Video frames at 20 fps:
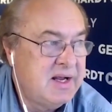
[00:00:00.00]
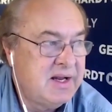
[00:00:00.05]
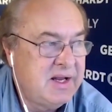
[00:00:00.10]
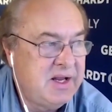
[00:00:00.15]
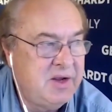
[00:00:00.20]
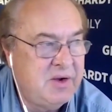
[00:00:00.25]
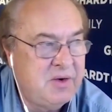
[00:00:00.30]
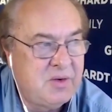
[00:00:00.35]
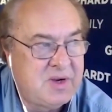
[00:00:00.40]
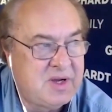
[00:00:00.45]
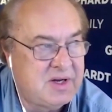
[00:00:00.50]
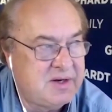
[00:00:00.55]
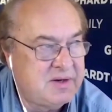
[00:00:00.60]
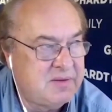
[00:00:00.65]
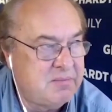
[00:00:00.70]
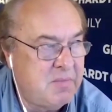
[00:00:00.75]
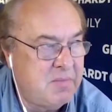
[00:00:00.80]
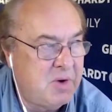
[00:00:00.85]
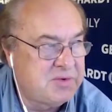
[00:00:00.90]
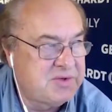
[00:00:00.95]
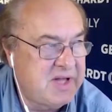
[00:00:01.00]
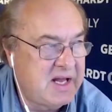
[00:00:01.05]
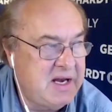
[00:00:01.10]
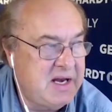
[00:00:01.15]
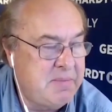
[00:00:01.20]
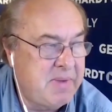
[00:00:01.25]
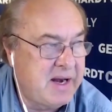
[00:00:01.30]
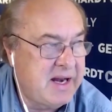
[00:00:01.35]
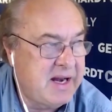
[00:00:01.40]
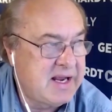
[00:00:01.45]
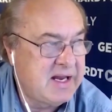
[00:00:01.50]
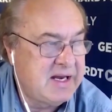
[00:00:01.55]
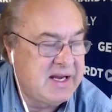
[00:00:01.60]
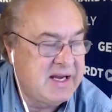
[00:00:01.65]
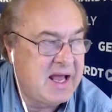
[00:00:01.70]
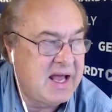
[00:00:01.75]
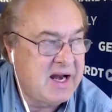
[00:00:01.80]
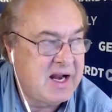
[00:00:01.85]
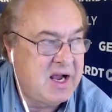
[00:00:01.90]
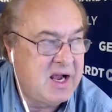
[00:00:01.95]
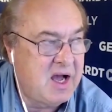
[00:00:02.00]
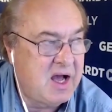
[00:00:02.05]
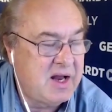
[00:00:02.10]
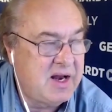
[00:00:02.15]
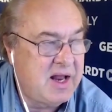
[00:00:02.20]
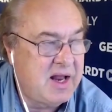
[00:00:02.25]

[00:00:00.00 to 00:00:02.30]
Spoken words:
Most anybody can get a gun.